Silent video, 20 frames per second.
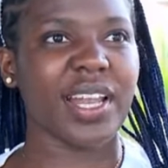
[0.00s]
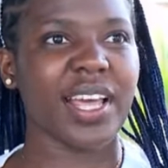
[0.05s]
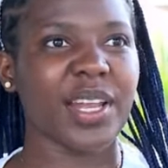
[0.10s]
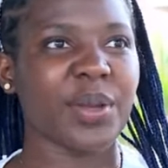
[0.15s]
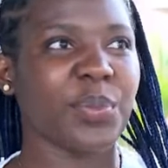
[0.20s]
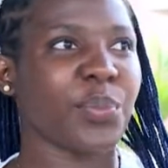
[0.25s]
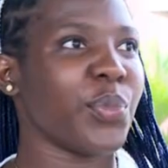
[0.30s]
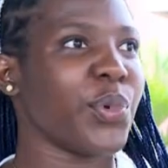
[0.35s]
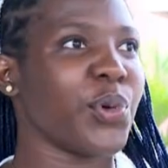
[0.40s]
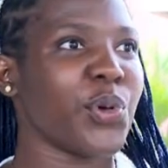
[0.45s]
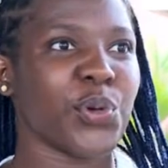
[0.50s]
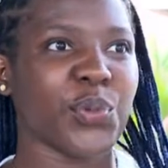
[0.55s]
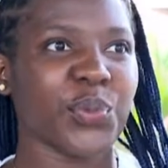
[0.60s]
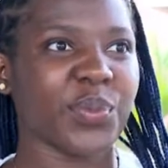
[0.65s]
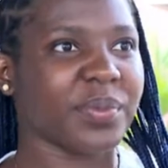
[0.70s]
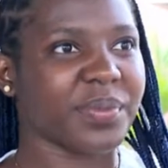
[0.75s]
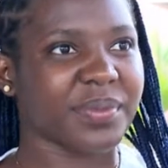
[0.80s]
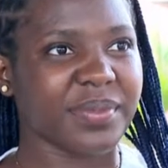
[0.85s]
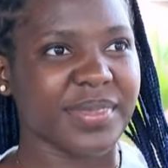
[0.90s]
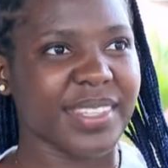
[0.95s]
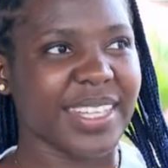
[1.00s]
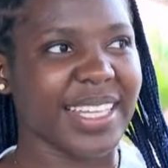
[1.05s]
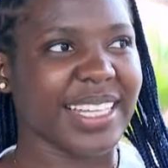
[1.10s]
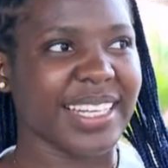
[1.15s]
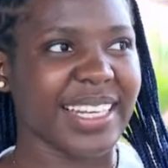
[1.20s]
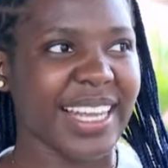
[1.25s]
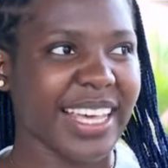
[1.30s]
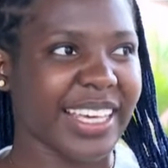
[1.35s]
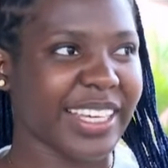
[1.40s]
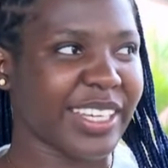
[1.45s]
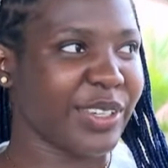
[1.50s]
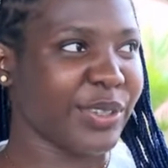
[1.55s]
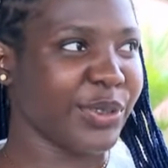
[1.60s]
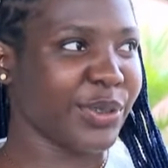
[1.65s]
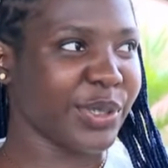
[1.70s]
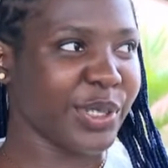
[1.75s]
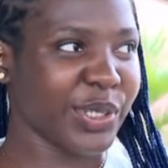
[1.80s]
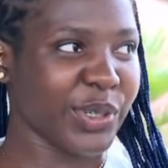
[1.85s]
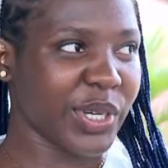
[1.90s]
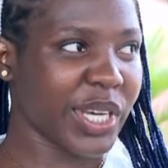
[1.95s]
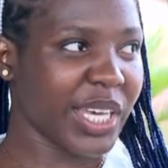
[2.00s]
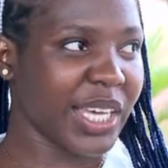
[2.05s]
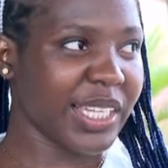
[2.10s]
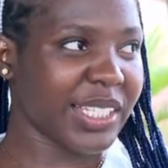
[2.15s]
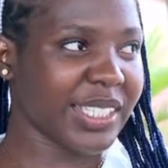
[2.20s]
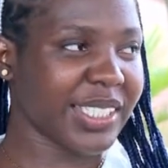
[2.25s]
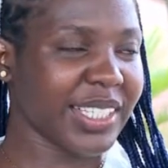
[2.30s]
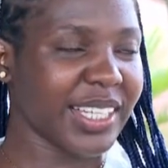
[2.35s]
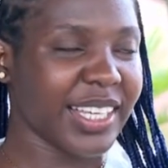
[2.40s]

and boom they like you you get